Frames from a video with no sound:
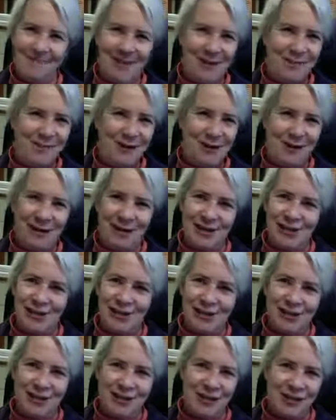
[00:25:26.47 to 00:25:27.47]
I'm not going to
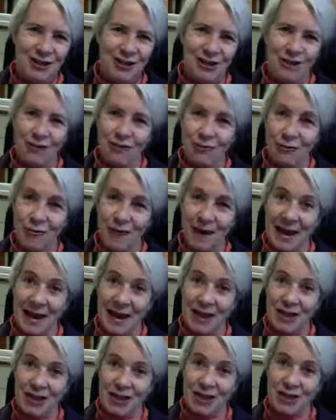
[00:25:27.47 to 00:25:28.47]
just throw my
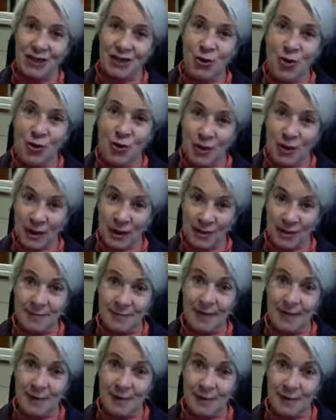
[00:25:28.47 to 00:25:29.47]
eggshells whole into
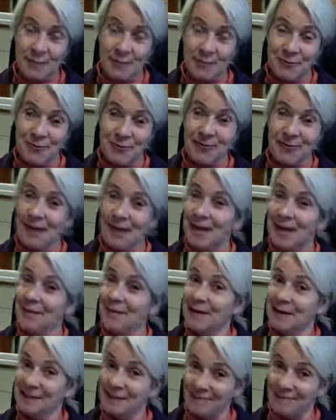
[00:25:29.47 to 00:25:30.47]
my compost,
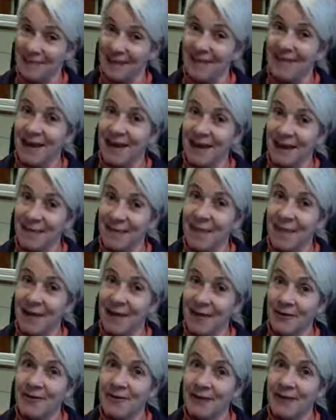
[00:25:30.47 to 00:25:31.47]
because if they've had them
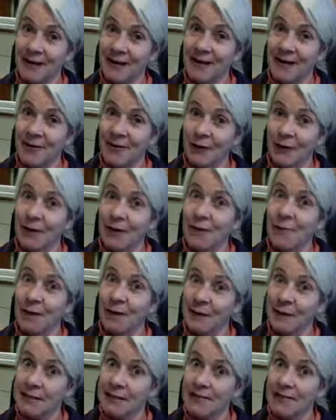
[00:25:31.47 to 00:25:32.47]
there, sitting there on the
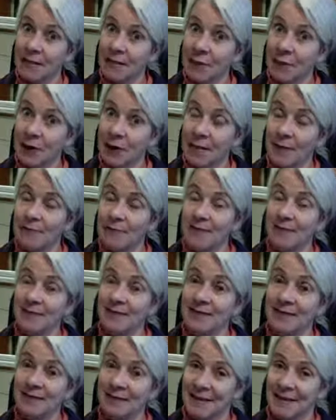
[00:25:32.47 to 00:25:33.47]
plains of Abraham since
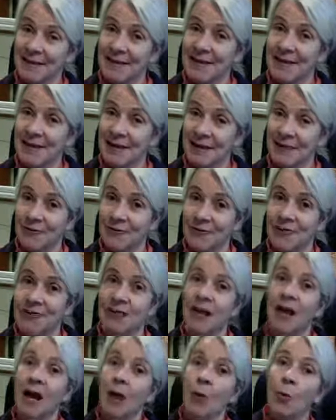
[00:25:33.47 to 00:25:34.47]
the 1700s,
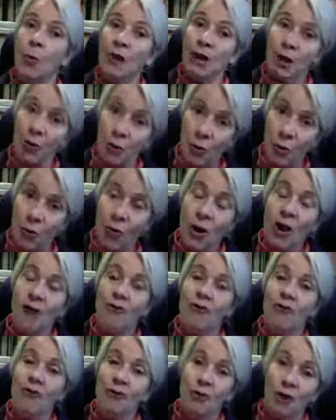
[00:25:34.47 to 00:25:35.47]
we know
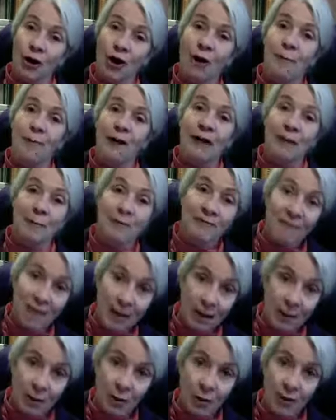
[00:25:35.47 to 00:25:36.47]
they're not going to become
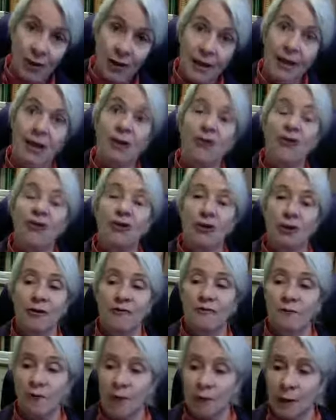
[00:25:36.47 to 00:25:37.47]
available in your garden
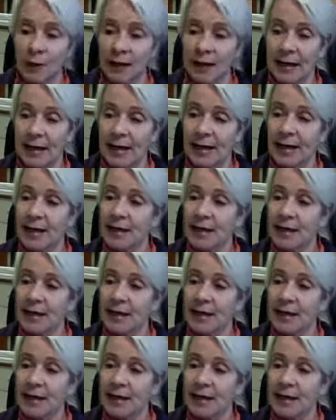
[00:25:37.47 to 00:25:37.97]
very quickly.